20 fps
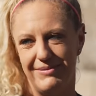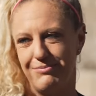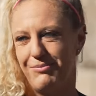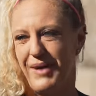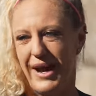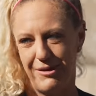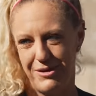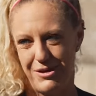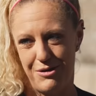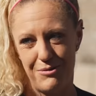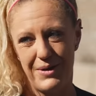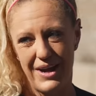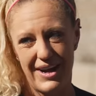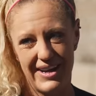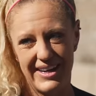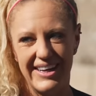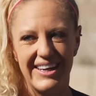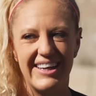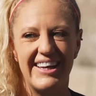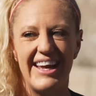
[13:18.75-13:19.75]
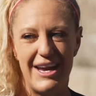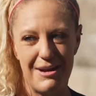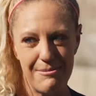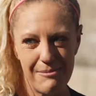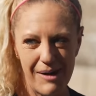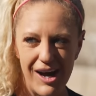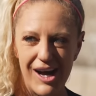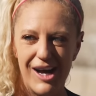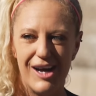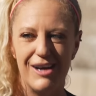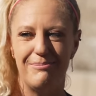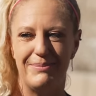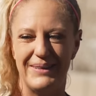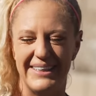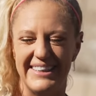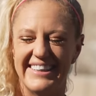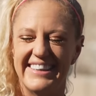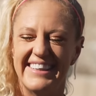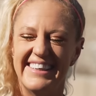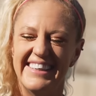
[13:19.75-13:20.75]
how you kind of came up
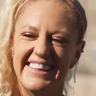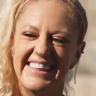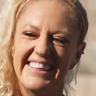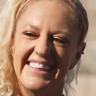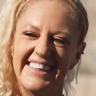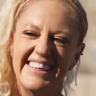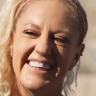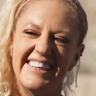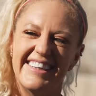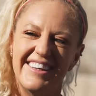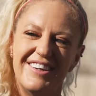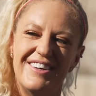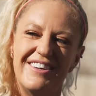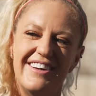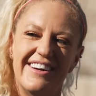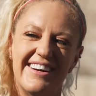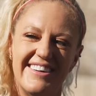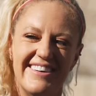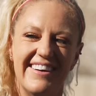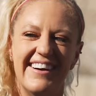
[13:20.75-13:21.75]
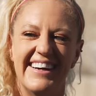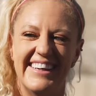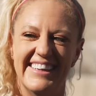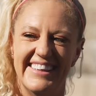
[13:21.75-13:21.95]
and who you got your eye